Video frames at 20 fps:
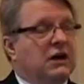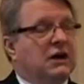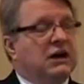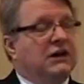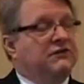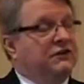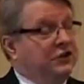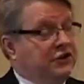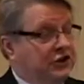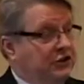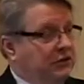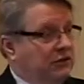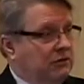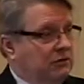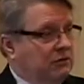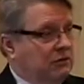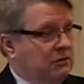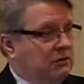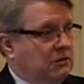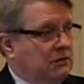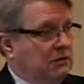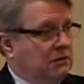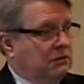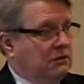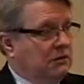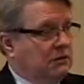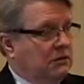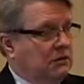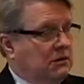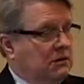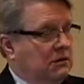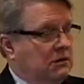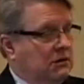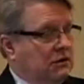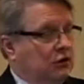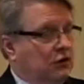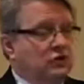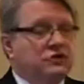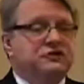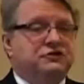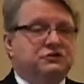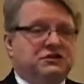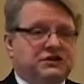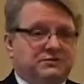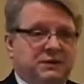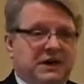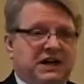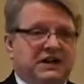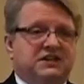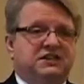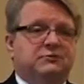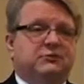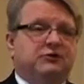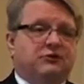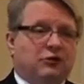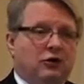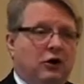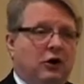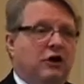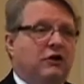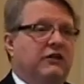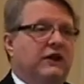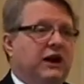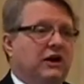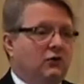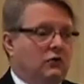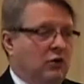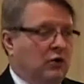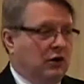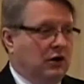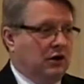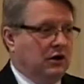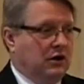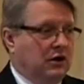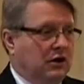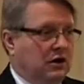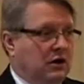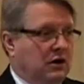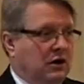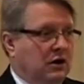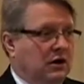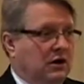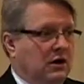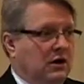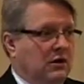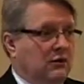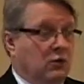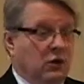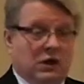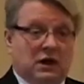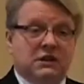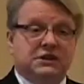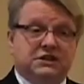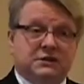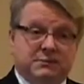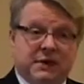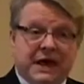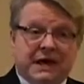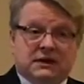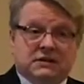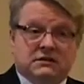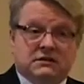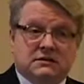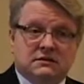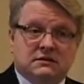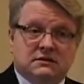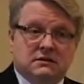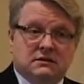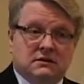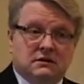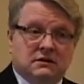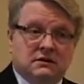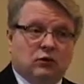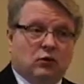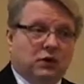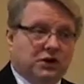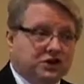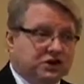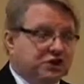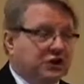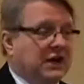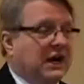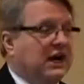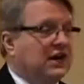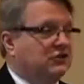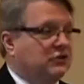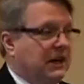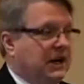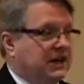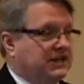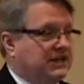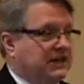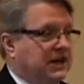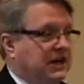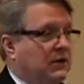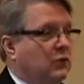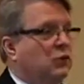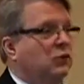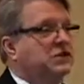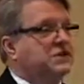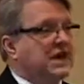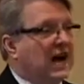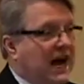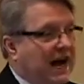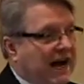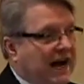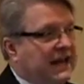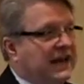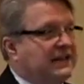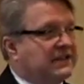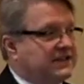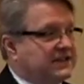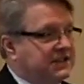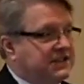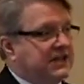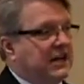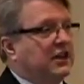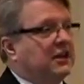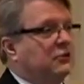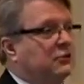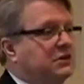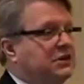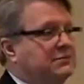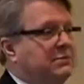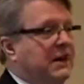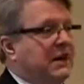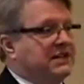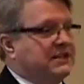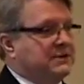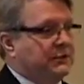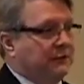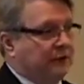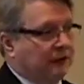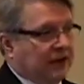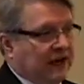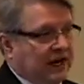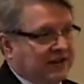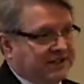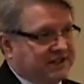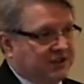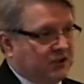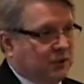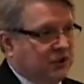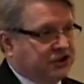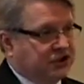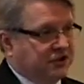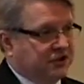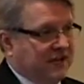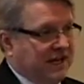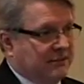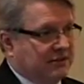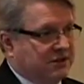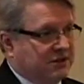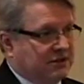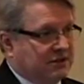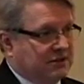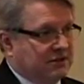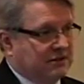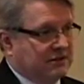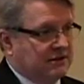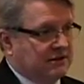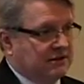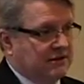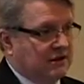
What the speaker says: If you do, who's responsible for all that work? Well, it depends. What does your contract say? Was I, as the seller, responsible for consequential damages?